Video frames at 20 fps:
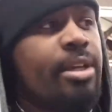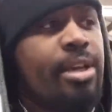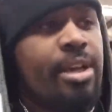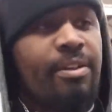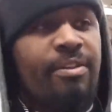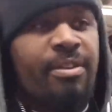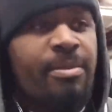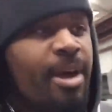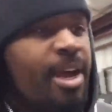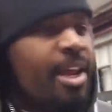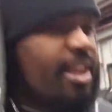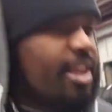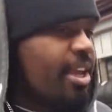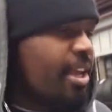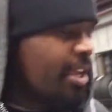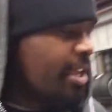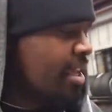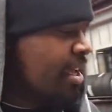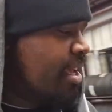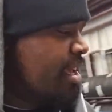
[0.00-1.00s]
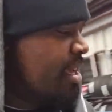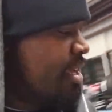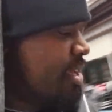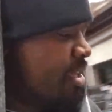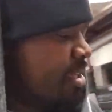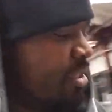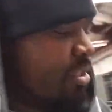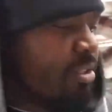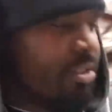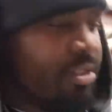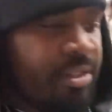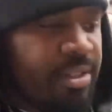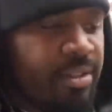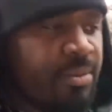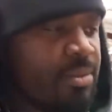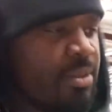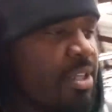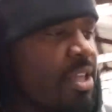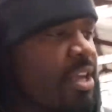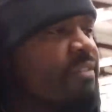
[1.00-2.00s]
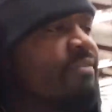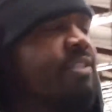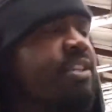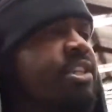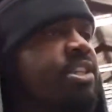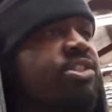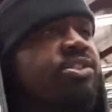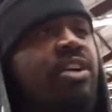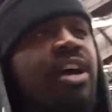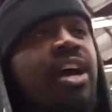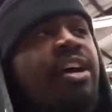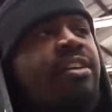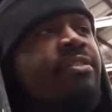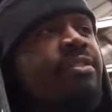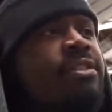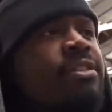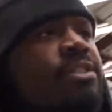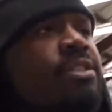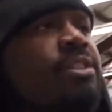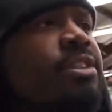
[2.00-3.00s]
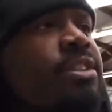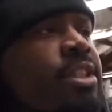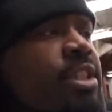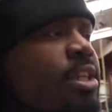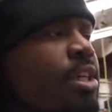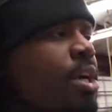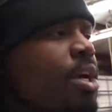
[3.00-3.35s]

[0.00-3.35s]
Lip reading: everybody I can, with FD drivers,